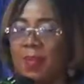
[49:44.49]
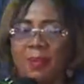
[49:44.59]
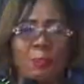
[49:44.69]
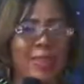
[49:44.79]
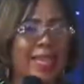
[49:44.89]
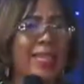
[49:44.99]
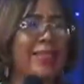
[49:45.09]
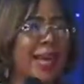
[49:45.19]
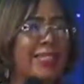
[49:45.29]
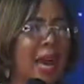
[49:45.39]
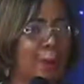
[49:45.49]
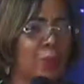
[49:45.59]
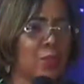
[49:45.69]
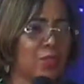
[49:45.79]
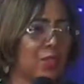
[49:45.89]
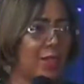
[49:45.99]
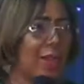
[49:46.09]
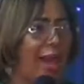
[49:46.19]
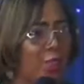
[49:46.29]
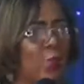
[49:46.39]
But then that happened,
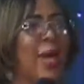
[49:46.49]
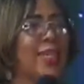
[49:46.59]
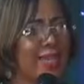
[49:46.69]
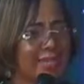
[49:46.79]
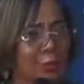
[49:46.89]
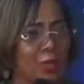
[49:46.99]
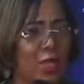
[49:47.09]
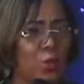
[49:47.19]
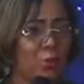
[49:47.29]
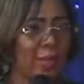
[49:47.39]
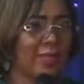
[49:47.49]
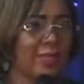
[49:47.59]
and you are an exceptional woman.